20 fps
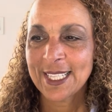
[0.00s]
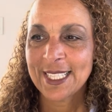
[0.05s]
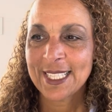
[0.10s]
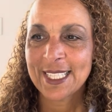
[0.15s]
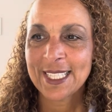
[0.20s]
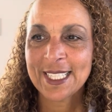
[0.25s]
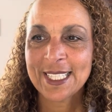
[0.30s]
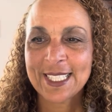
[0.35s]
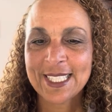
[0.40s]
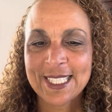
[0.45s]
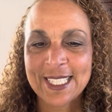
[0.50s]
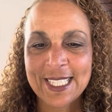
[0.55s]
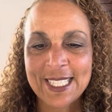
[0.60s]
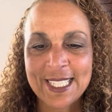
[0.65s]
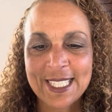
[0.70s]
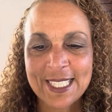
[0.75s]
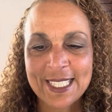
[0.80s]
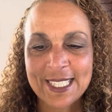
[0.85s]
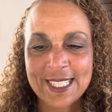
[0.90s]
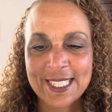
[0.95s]
is
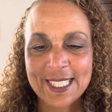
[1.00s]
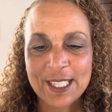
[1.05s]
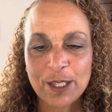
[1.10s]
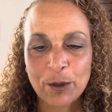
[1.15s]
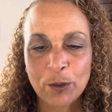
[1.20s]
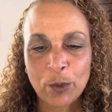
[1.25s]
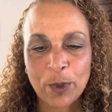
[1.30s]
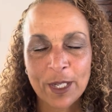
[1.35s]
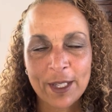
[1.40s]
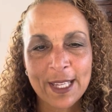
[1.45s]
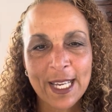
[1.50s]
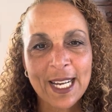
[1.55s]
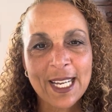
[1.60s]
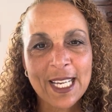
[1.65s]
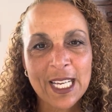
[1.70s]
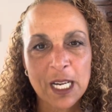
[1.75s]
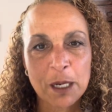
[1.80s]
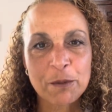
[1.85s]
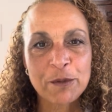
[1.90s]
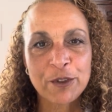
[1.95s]
where that
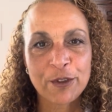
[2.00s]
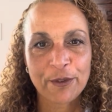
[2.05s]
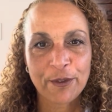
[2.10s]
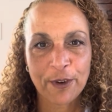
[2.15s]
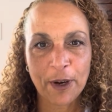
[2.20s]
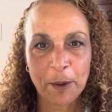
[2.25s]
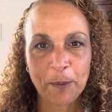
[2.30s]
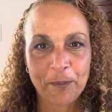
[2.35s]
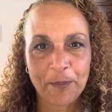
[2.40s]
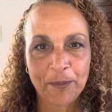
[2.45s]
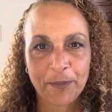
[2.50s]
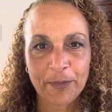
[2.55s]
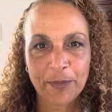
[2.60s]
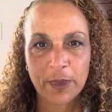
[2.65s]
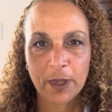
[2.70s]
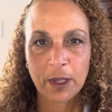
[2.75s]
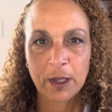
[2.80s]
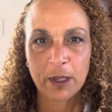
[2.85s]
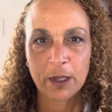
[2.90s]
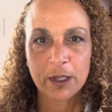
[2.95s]
comes from.
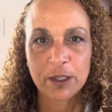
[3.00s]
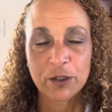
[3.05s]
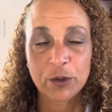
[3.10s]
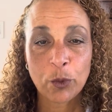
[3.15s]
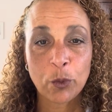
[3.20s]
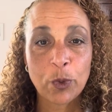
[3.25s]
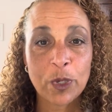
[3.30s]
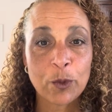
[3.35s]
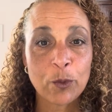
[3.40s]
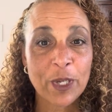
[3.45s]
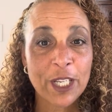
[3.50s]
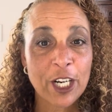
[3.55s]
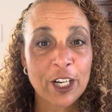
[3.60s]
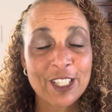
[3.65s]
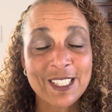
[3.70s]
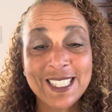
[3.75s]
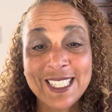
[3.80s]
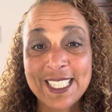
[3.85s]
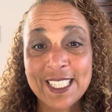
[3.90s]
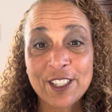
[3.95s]
So when we are
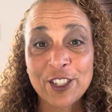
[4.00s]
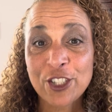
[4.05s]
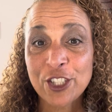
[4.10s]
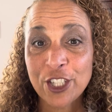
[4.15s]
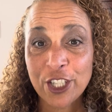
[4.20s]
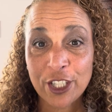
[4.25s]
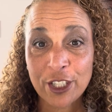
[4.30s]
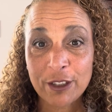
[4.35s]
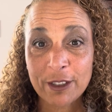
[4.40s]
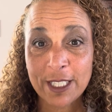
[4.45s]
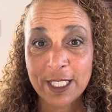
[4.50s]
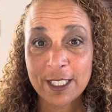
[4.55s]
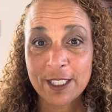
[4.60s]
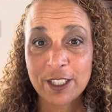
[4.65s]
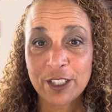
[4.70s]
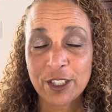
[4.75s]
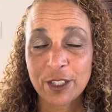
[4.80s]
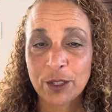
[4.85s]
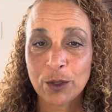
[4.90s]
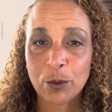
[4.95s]

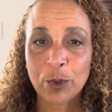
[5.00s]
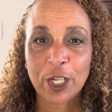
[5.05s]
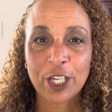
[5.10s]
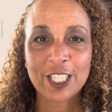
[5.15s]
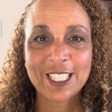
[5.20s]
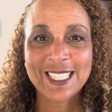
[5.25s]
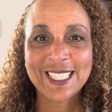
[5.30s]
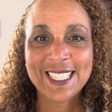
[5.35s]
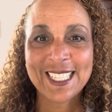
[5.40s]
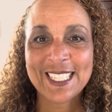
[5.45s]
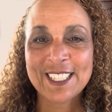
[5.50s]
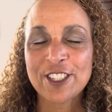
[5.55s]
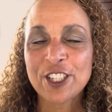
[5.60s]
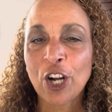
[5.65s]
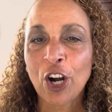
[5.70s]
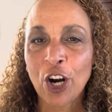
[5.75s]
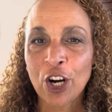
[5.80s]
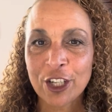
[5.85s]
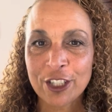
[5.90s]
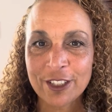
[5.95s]
discouraged, we are
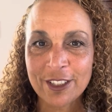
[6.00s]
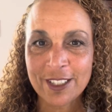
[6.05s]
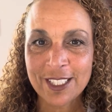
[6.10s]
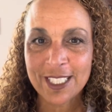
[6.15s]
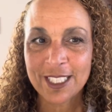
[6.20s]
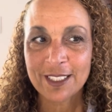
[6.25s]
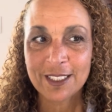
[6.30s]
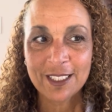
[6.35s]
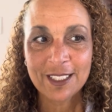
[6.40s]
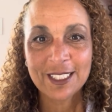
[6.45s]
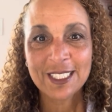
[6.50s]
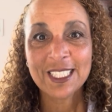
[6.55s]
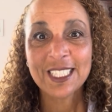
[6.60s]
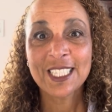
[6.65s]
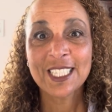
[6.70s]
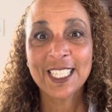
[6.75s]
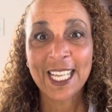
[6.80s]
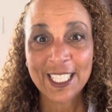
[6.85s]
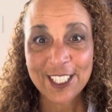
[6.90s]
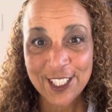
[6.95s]
disheartened.
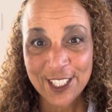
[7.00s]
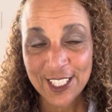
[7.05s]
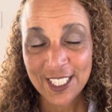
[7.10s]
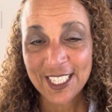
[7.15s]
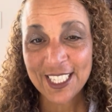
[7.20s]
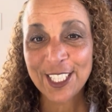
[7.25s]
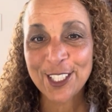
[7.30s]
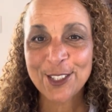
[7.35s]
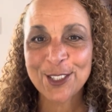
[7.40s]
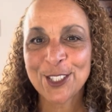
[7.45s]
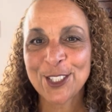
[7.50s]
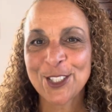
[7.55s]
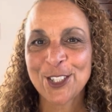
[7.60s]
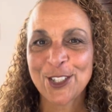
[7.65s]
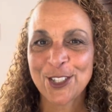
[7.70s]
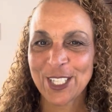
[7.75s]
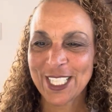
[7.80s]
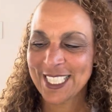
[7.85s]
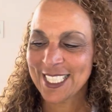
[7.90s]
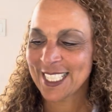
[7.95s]
That's the literal
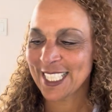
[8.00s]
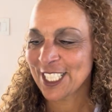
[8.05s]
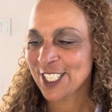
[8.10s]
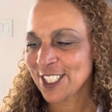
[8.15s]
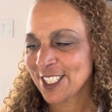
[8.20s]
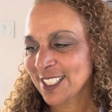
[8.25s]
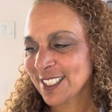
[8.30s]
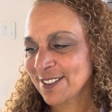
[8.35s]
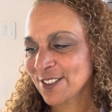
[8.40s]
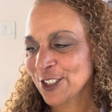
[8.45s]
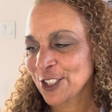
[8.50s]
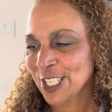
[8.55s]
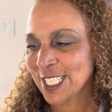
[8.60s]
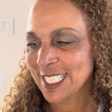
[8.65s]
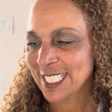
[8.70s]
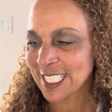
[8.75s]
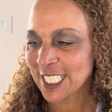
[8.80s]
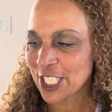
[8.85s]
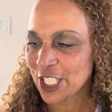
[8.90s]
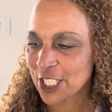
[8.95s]

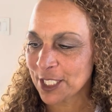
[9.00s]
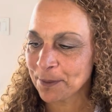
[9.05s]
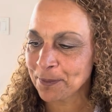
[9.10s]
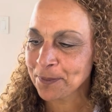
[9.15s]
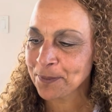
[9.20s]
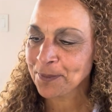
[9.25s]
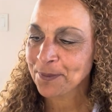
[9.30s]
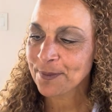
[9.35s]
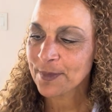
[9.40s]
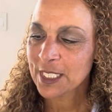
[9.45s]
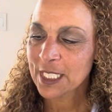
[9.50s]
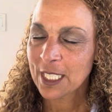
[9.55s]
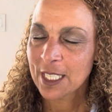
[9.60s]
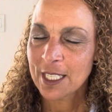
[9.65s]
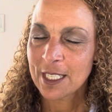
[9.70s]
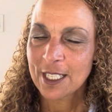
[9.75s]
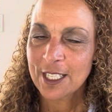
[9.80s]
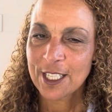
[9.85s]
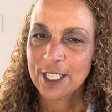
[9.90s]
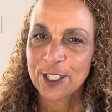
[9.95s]
translation.
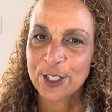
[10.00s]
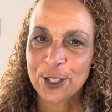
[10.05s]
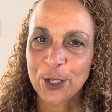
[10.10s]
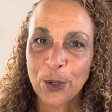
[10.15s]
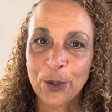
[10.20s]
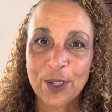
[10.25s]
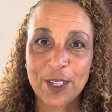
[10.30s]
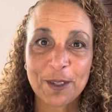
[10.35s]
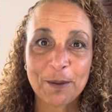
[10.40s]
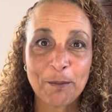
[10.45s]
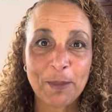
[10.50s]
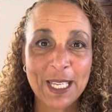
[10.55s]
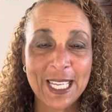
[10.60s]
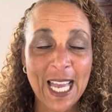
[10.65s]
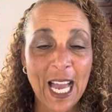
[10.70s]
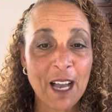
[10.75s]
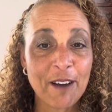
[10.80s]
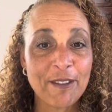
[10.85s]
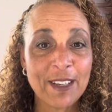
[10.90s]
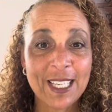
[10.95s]
So it can be
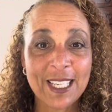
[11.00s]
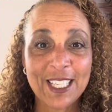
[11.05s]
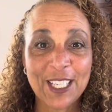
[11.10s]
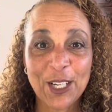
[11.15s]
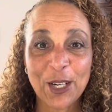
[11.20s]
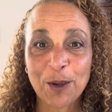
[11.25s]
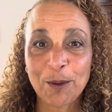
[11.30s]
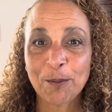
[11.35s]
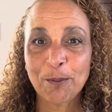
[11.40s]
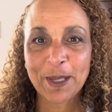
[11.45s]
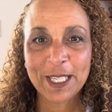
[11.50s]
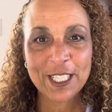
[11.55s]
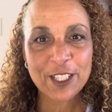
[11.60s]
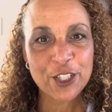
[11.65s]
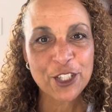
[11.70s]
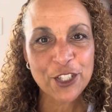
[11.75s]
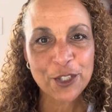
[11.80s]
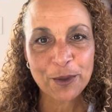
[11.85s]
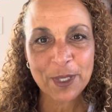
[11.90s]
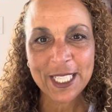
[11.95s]
having, a big
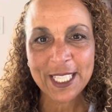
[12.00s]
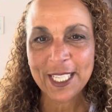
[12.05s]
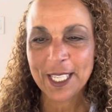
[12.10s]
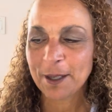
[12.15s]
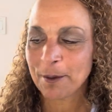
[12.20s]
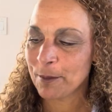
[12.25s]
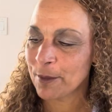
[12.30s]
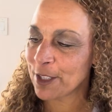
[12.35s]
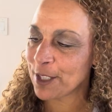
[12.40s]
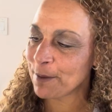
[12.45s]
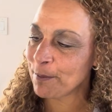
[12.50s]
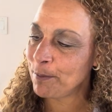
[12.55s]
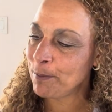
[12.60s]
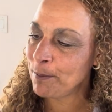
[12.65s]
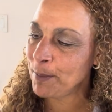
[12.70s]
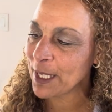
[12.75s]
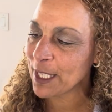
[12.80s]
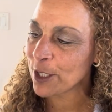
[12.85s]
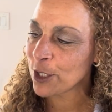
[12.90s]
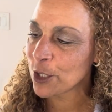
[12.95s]
dream or
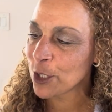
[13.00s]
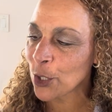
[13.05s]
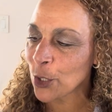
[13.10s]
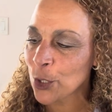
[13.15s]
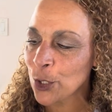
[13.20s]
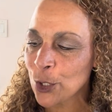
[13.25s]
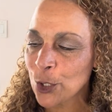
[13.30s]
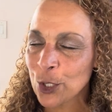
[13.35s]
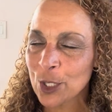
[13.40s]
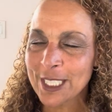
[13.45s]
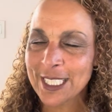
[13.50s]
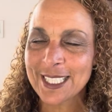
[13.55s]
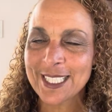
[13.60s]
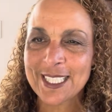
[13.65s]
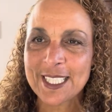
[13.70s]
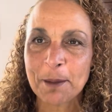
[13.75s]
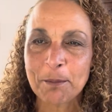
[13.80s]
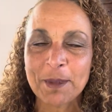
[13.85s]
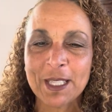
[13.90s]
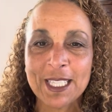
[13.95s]
big goal and
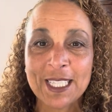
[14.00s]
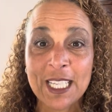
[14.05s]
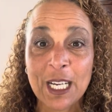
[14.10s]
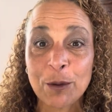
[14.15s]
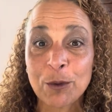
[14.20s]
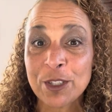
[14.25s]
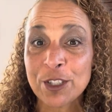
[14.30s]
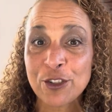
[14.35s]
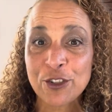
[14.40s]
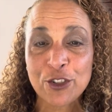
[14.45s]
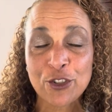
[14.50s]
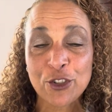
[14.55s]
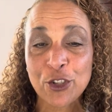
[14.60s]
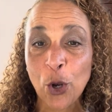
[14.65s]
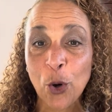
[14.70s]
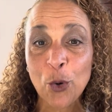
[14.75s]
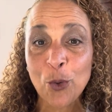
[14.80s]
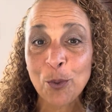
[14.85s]
something that was so